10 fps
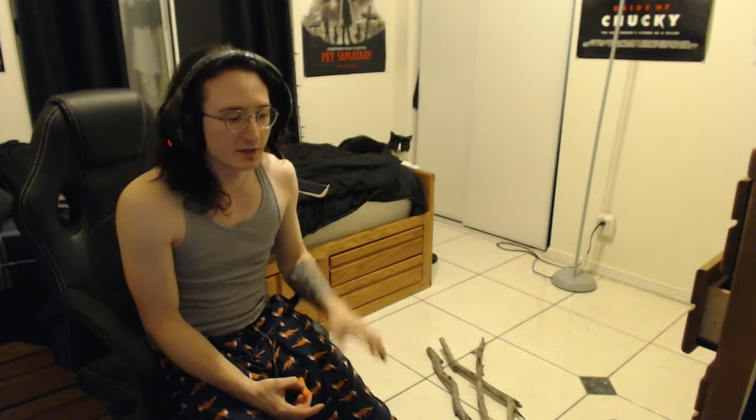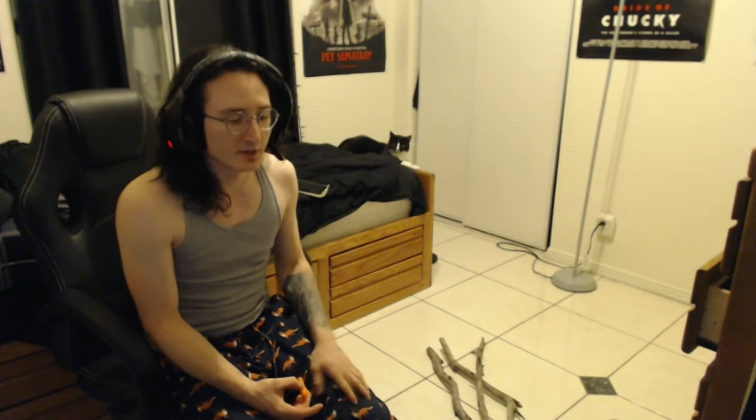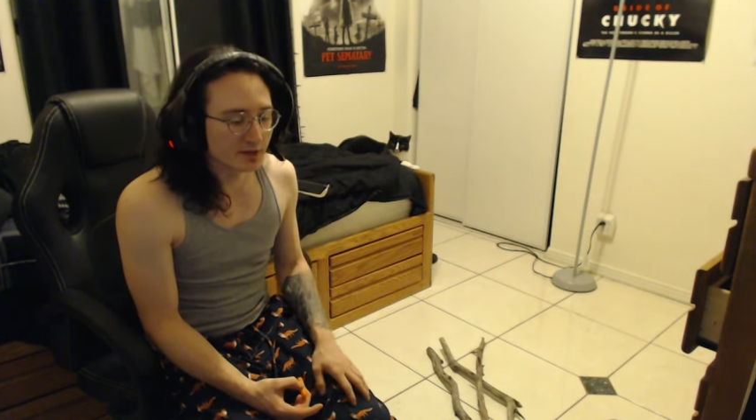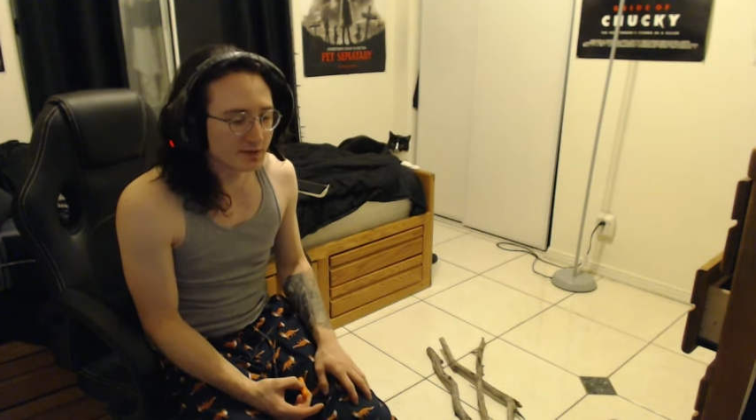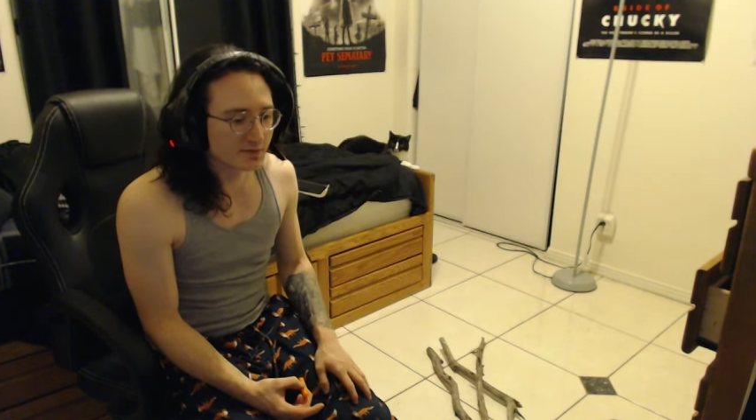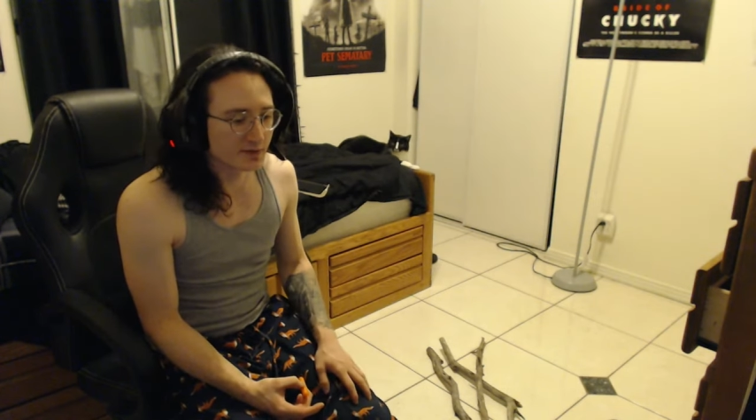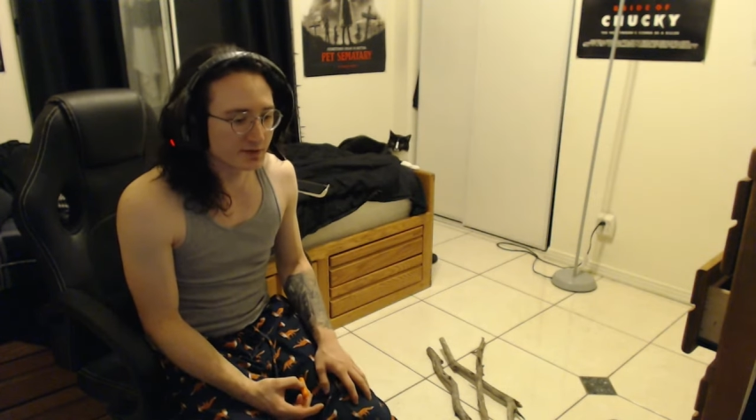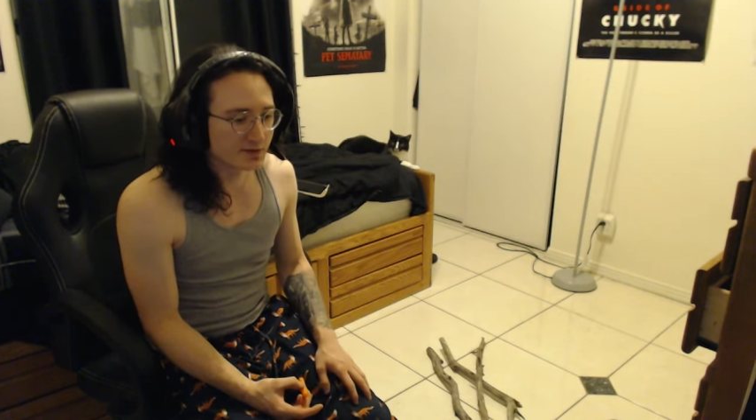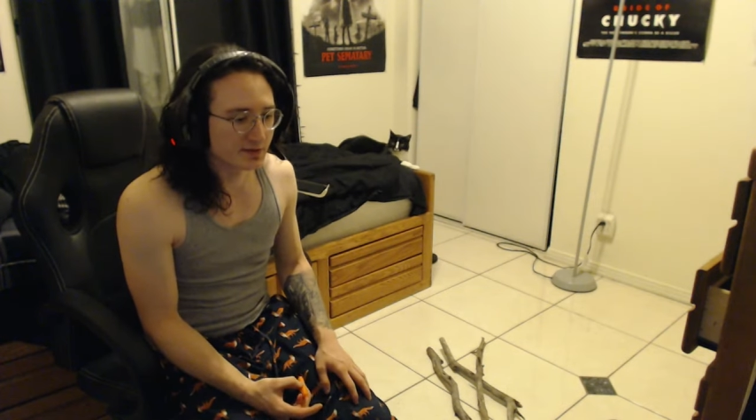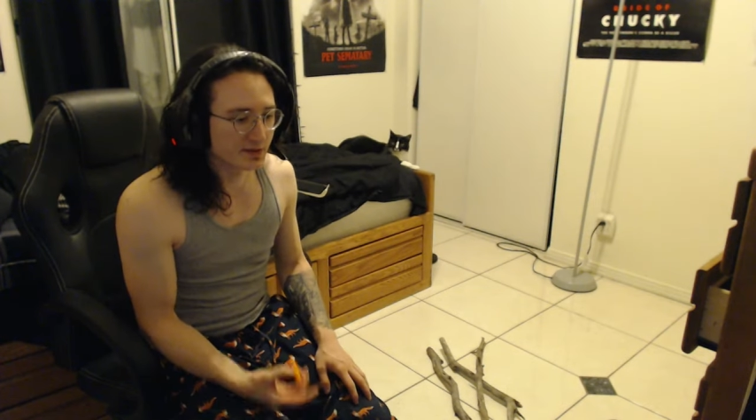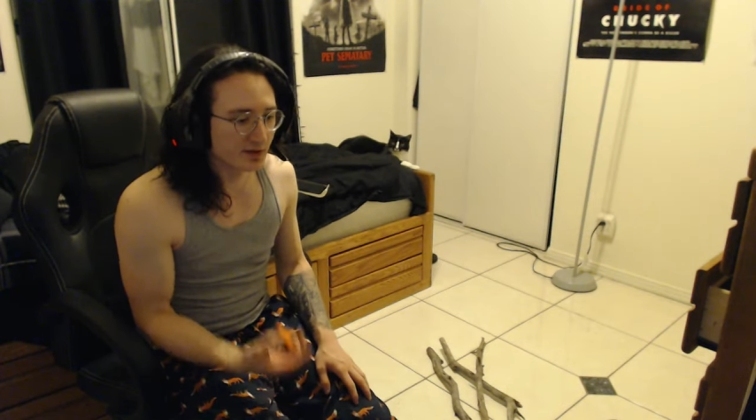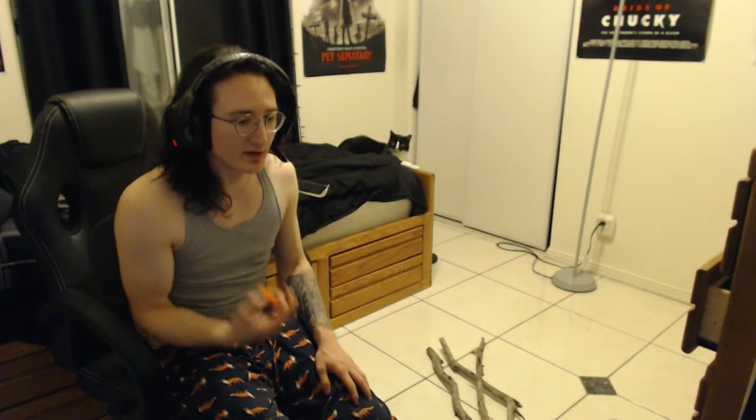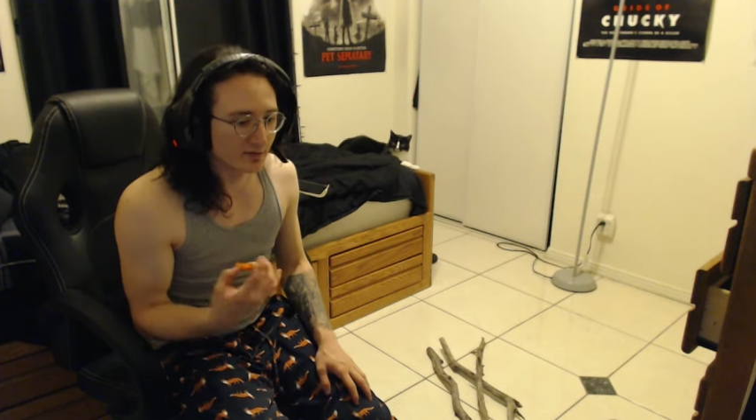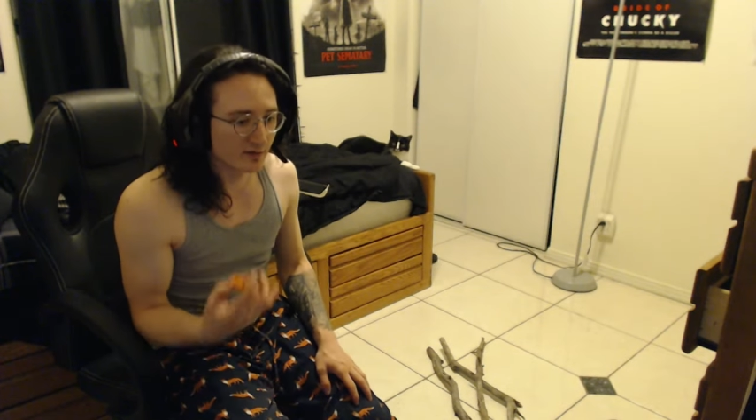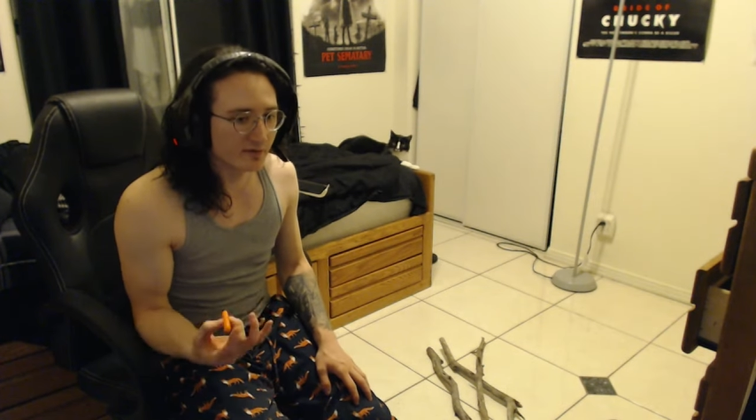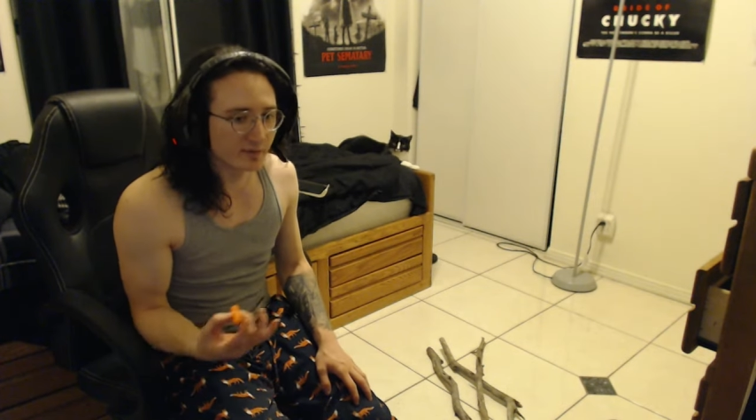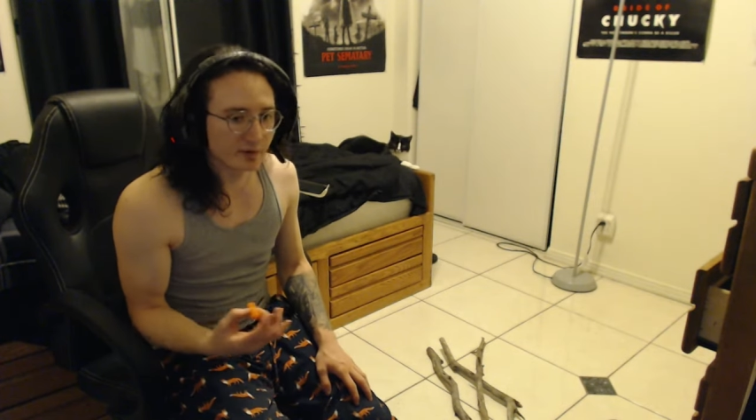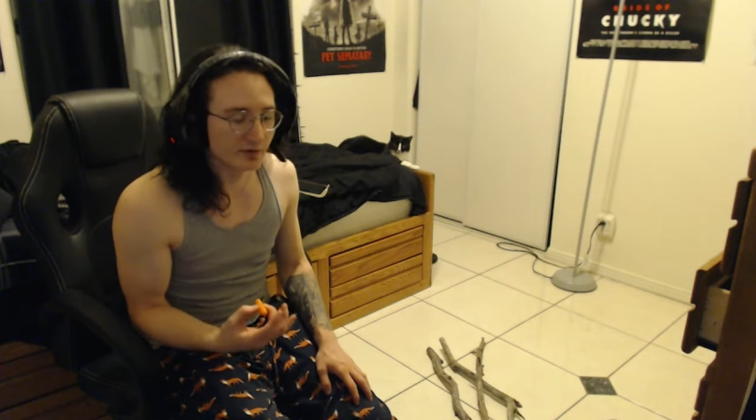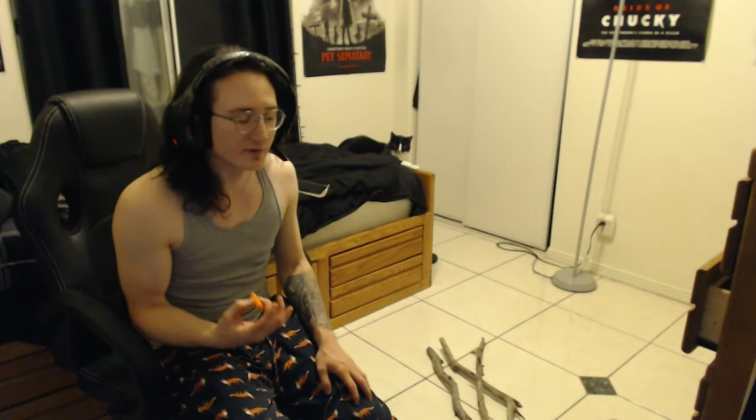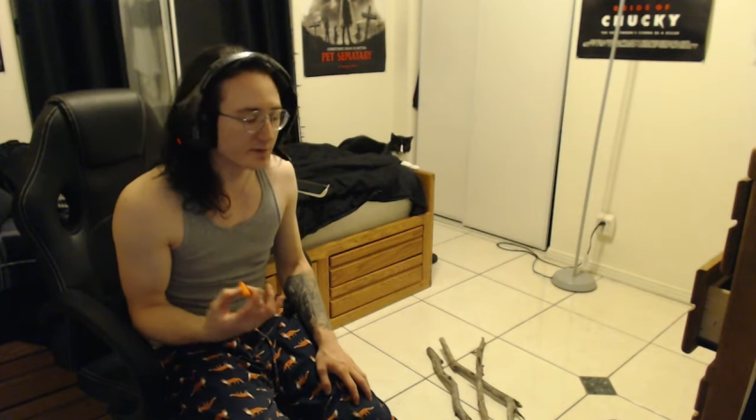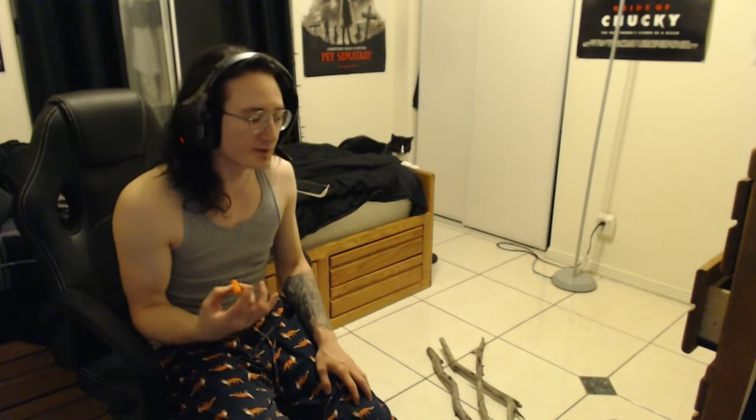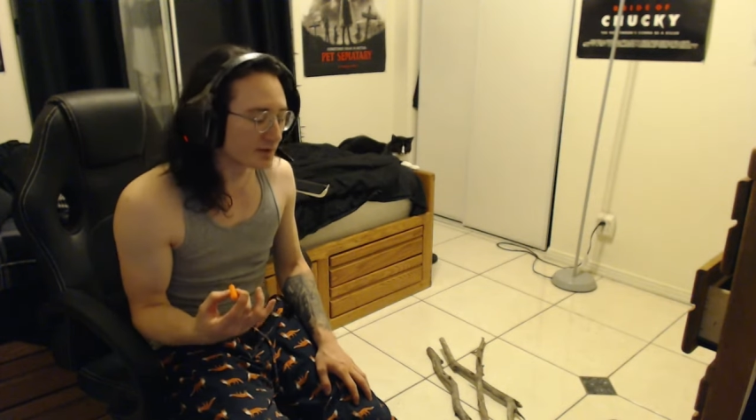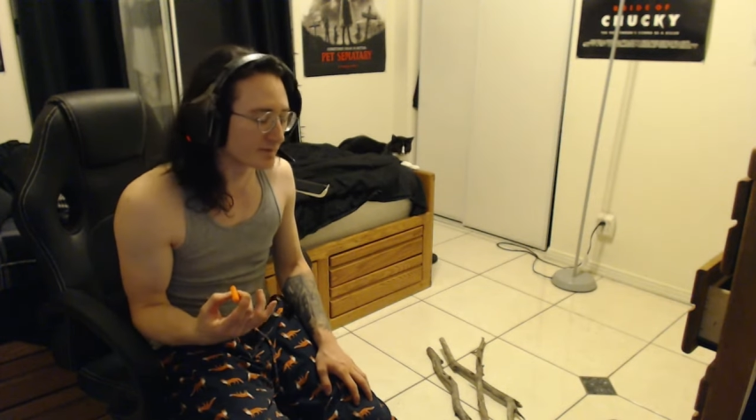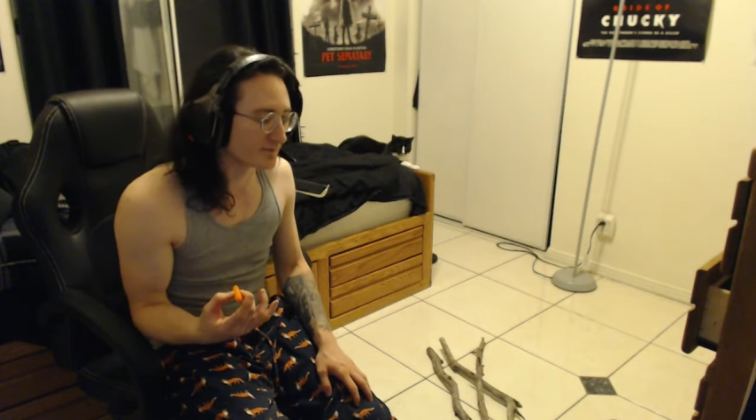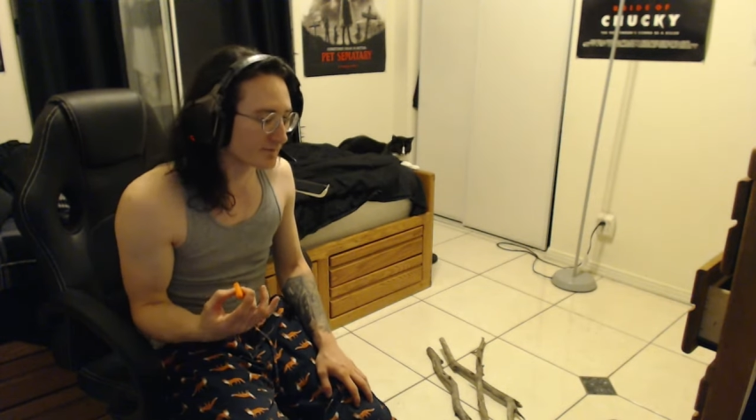means because I love burgers, but